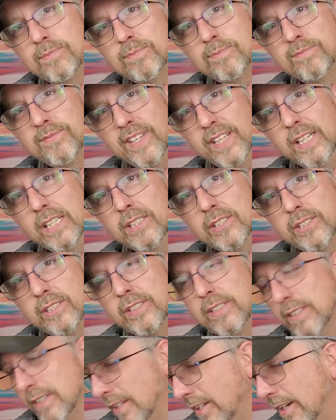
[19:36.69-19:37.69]
finished.
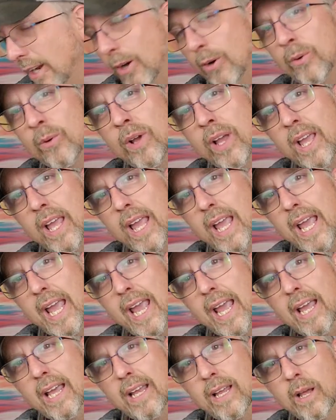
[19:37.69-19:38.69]

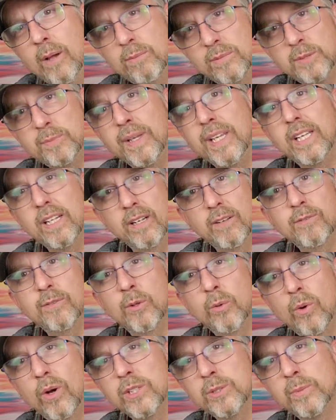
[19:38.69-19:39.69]
I'm speaking of the
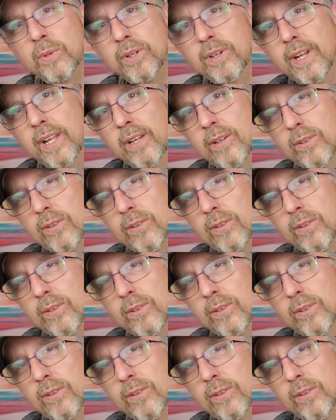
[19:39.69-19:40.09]
Washburn